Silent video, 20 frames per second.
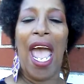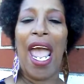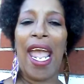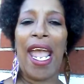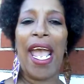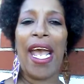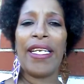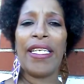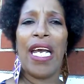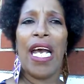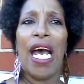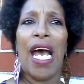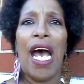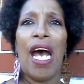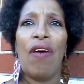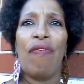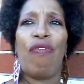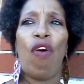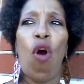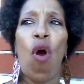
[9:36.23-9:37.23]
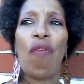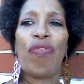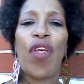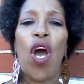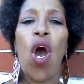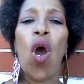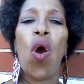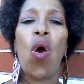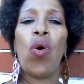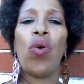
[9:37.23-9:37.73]
And for
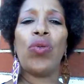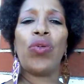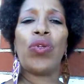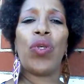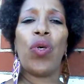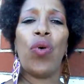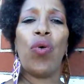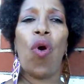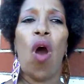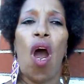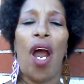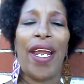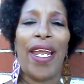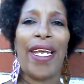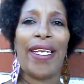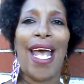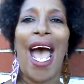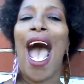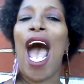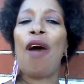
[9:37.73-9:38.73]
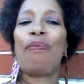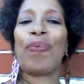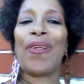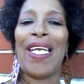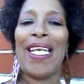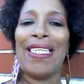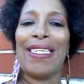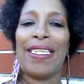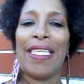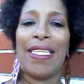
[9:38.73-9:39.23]
those who are in high
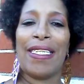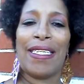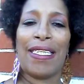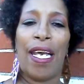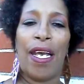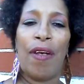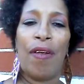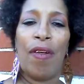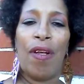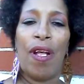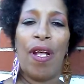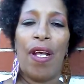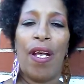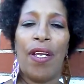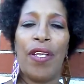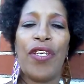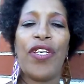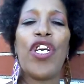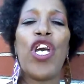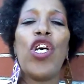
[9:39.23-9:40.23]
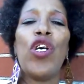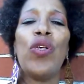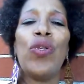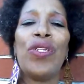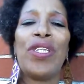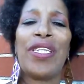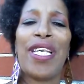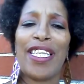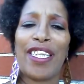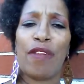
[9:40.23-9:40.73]
places,
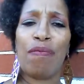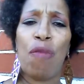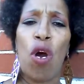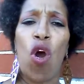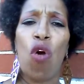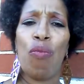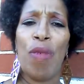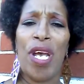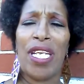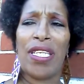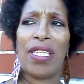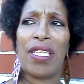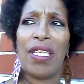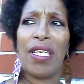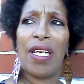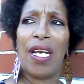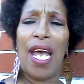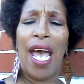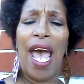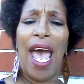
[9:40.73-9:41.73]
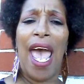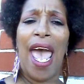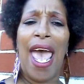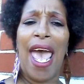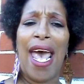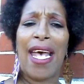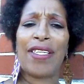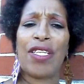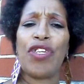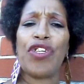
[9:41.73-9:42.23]
use this moment
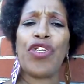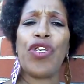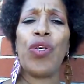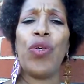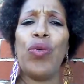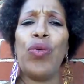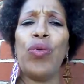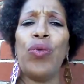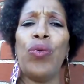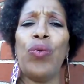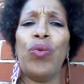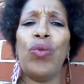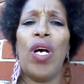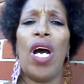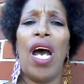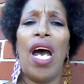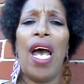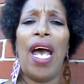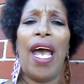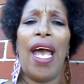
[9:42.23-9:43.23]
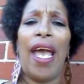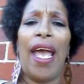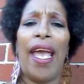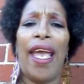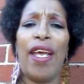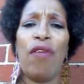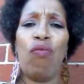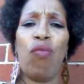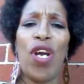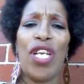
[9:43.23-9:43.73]
as a tool
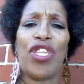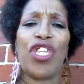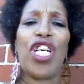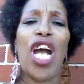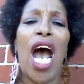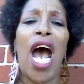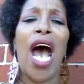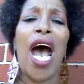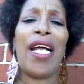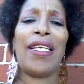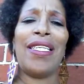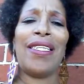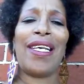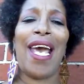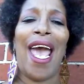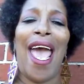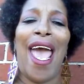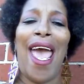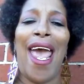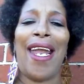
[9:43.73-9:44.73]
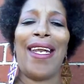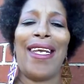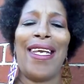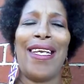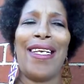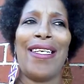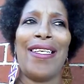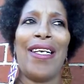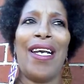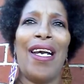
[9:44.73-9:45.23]
in which God is
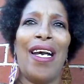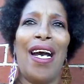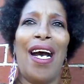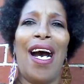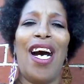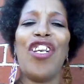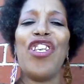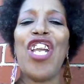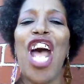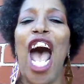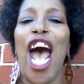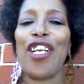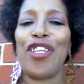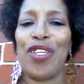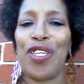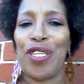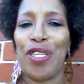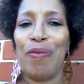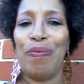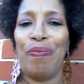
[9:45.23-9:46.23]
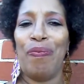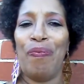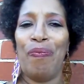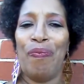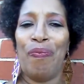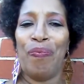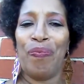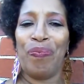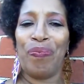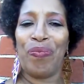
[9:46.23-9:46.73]
adding a notch
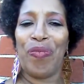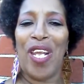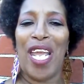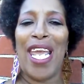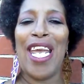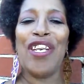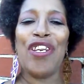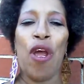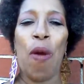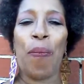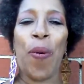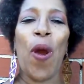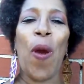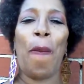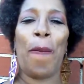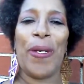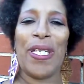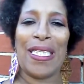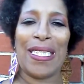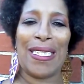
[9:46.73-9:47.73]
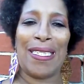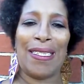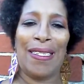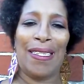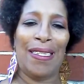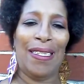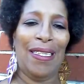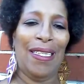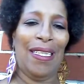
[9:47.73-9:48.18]
in your purpose.